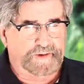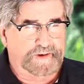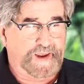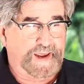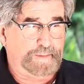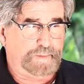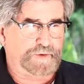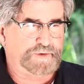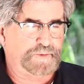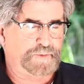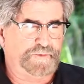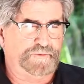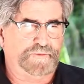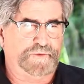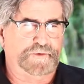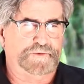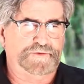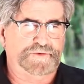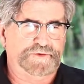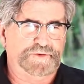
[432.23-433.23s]
Hamilton
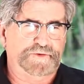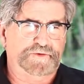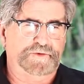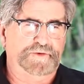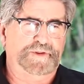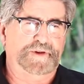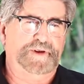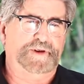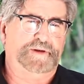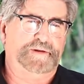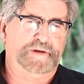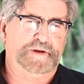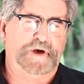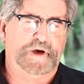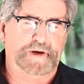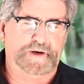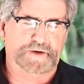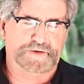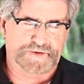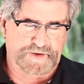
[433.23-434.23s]
refers to the
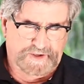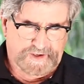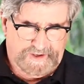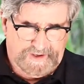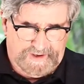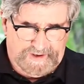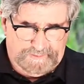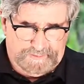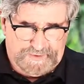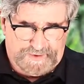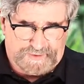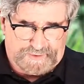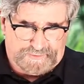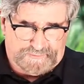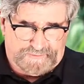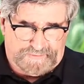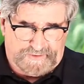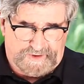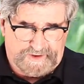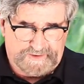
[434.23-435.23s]
Scottish
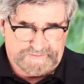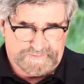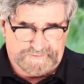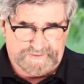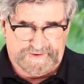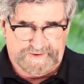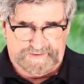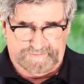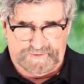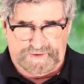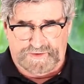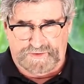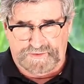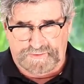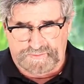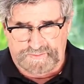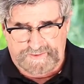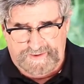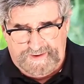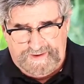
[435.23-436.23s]
political philosopher David
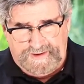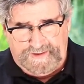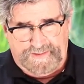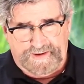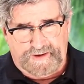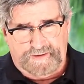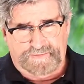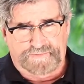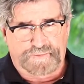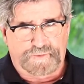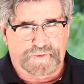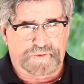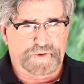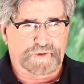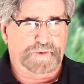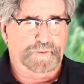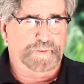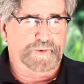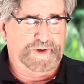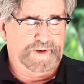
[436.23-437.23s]
Hume,
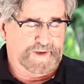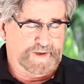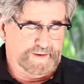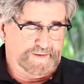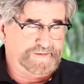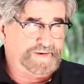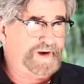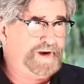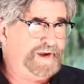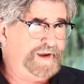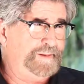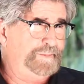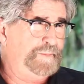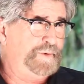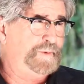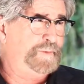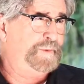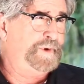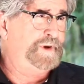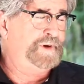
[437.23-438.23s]
therefore we need
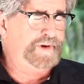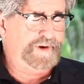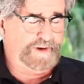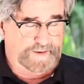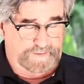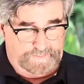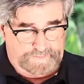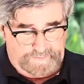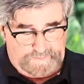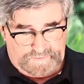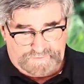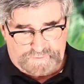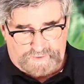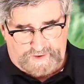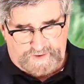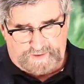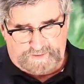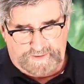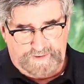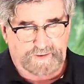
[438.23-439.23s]
time, we need
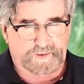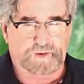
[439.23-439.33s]
trial and